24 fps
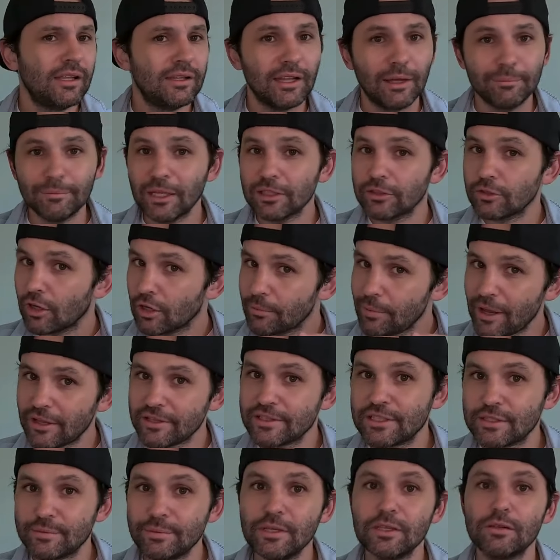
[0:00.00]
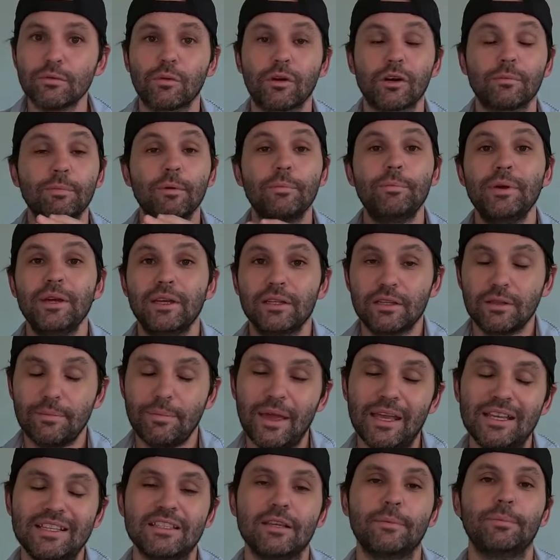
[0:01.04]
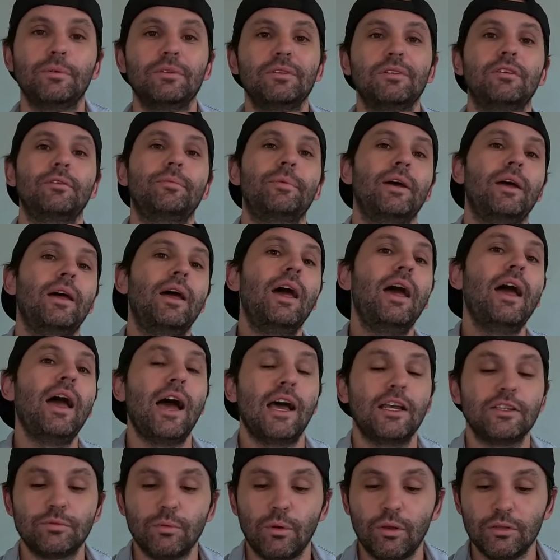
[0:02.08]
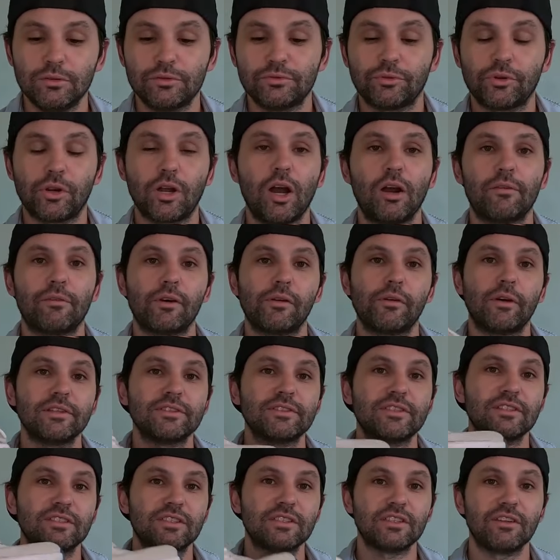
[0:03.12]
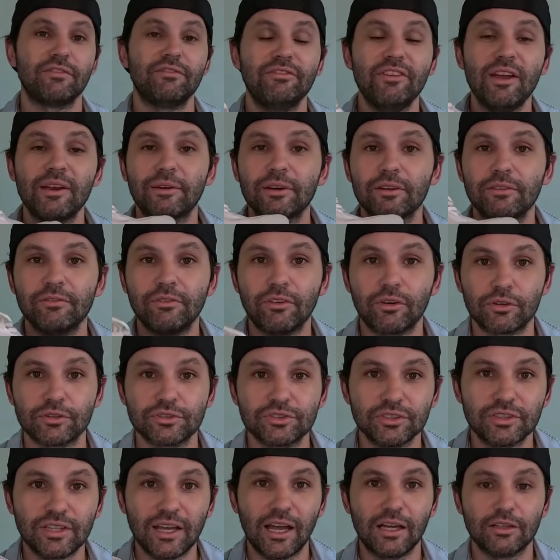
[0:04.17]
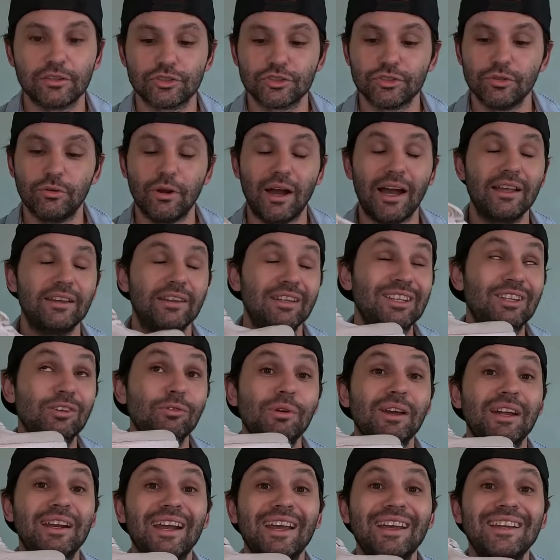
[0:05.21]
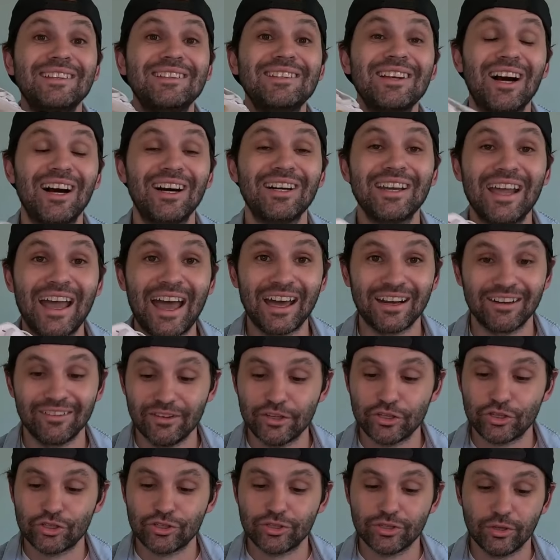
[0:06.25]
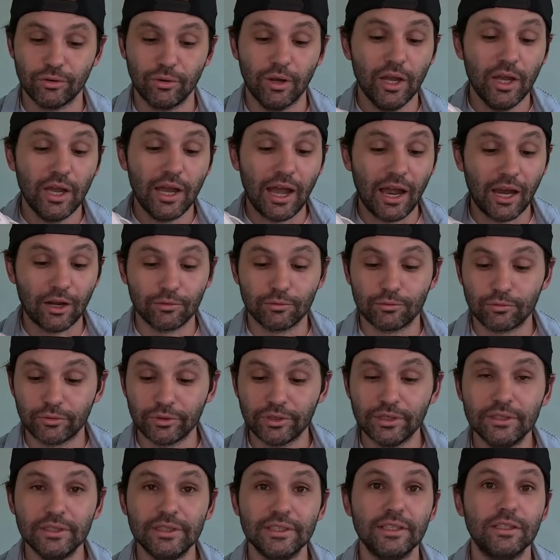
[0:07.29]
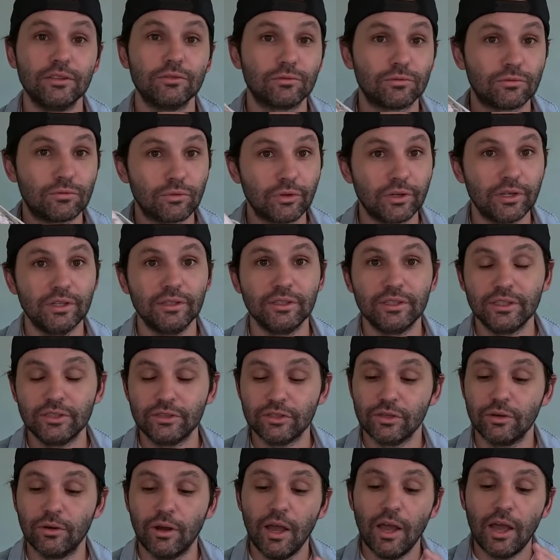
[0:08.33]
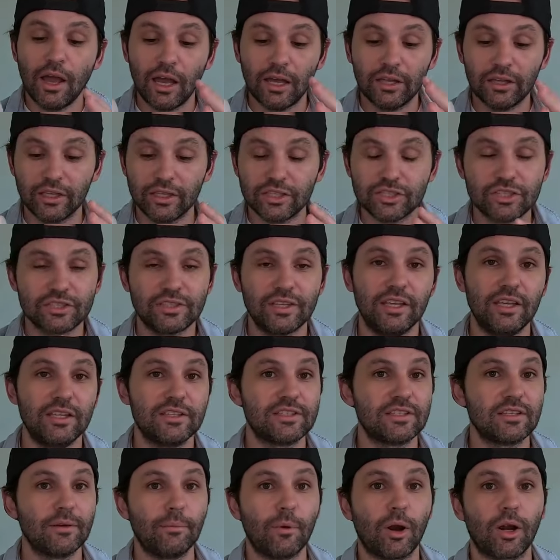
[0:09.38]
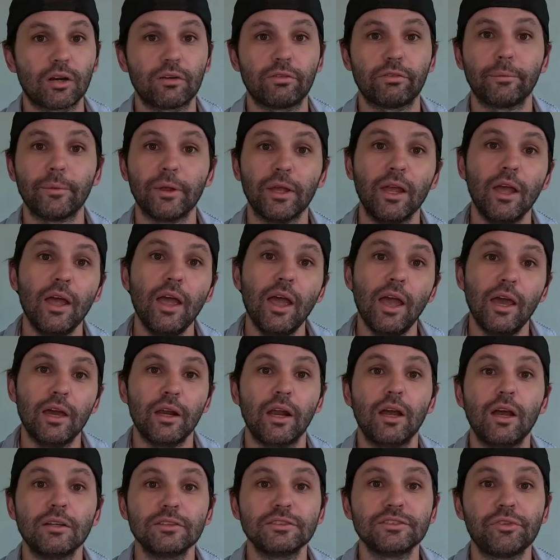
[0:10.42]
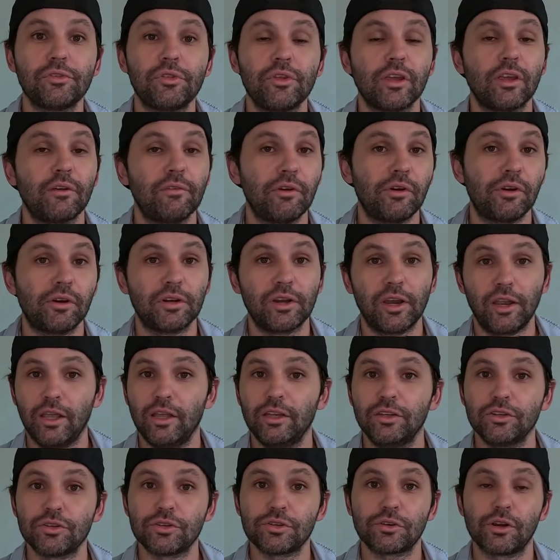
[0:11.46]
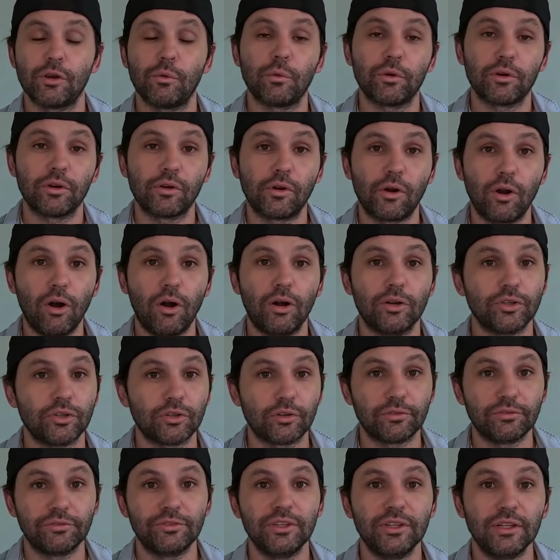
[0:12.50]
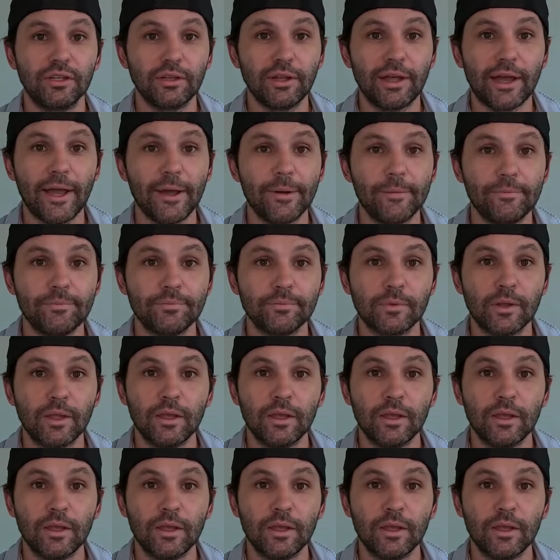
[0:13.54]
Now, I'm not talking about speed work, but pick the pace up a little bit, as well as recovery runs. This is a very versatile shoe. I think you get a ton out of this shoe. I really, really do. I think it just hits the mark for me. And I also think if you're in an industry where you're on your feet a lot,